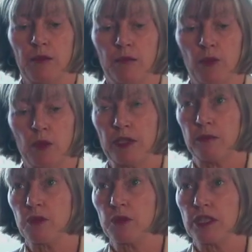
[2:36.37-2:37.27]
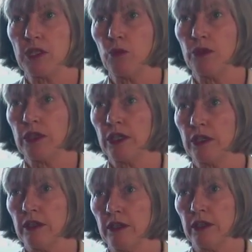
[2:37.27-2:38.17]
whether because they're
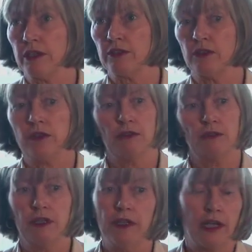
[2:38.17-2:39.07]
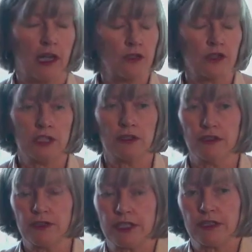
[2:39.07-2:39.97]
working out of
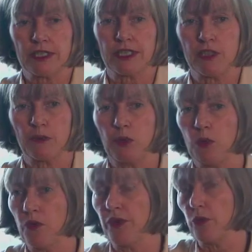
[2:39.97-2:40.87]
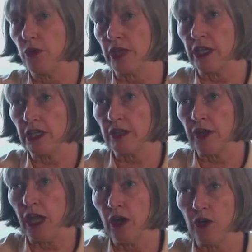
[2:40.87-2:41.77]
hotels in Singapore, they're working out of
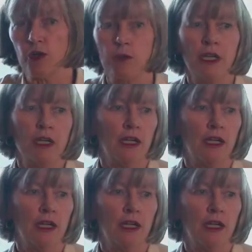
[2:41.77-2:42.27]
home,